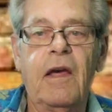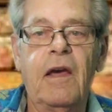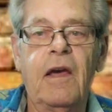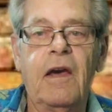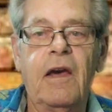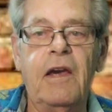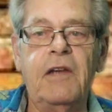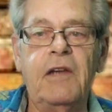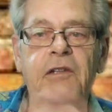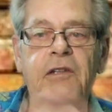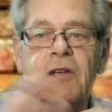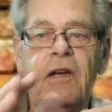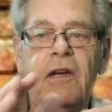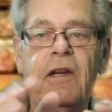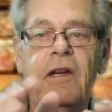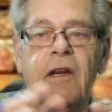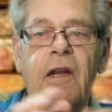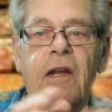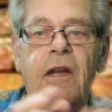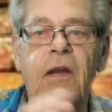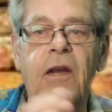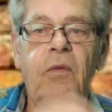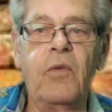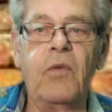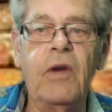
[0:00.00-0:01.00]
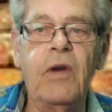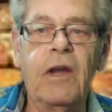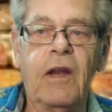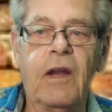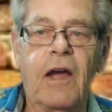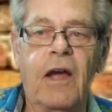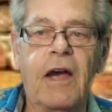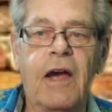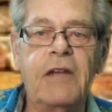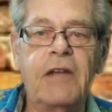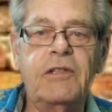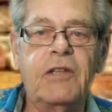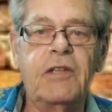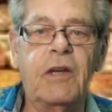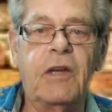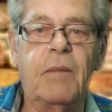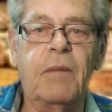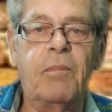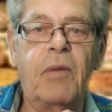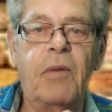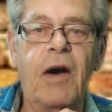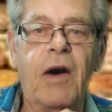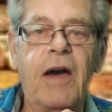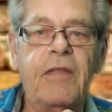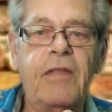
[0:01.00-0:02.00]
He suddenly realized that a
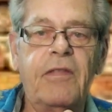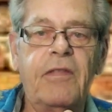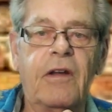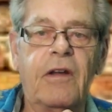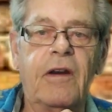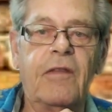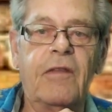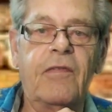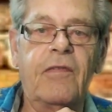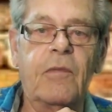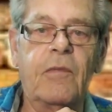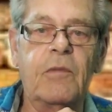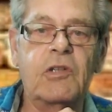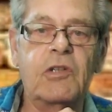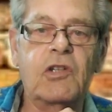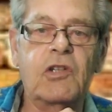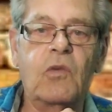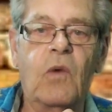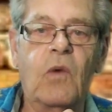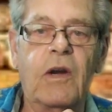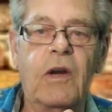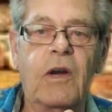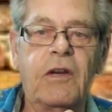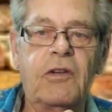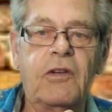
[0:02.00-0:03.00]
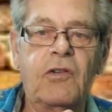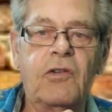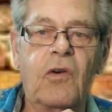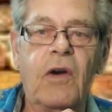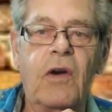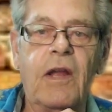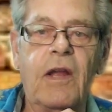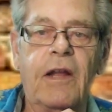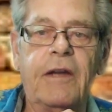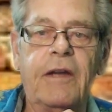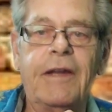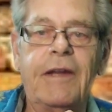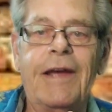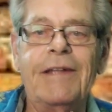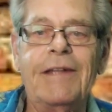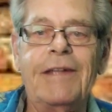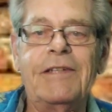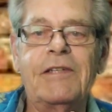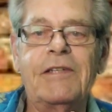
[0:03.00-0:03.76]
python from a squat toilet had